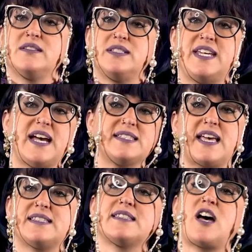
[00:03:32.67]

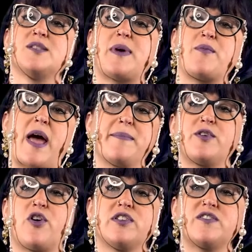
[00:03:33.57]
TSS is caused by rapid
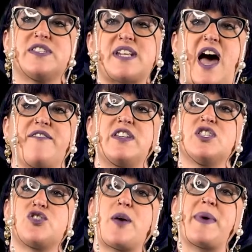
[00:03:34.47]
growth of staph and
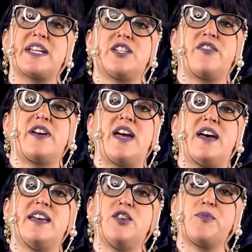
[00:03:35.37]
strep bacteria
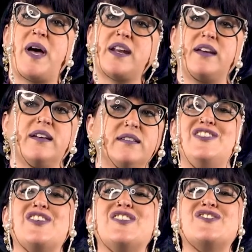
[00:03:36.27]
in your body.
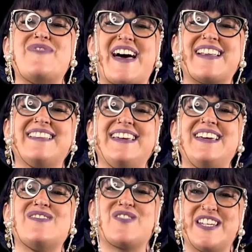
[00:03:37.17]
You can
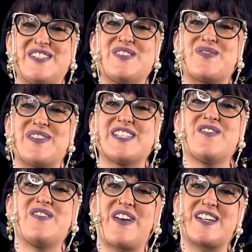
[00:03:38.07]
dramatically reduce risk of
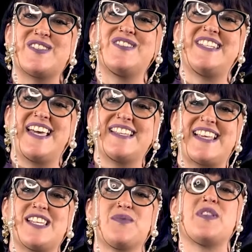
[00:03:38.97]
infection or
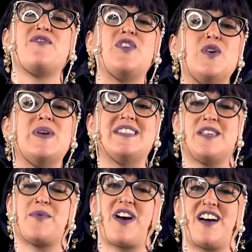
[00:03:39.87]
TSS with a few easy
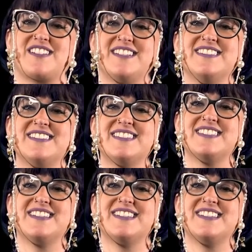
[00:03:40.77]
precautions.